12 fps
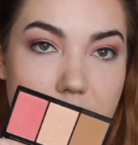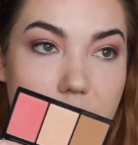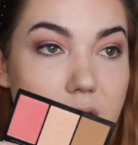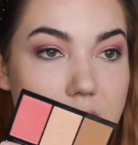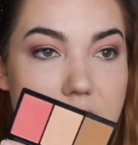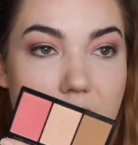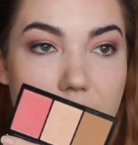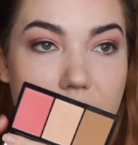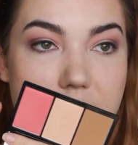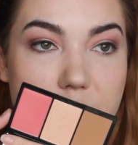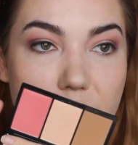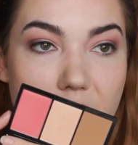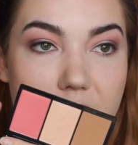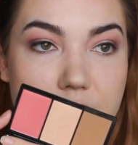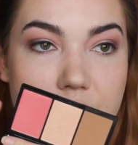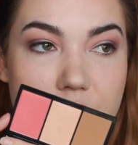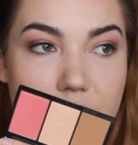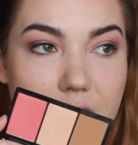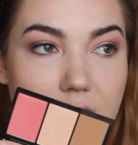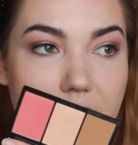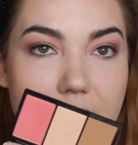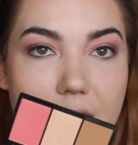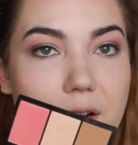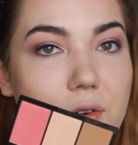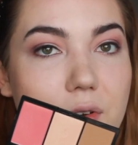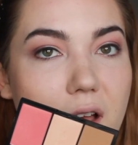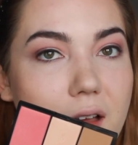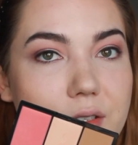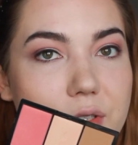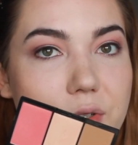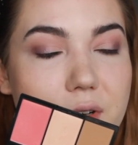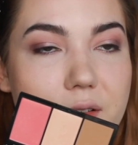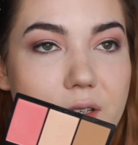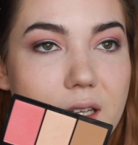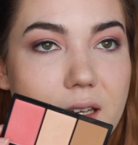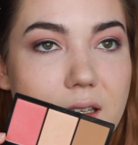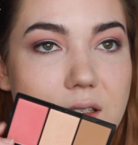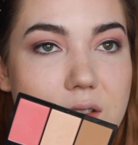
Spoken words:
because now it has a bronzer in it, and I don't contour every day,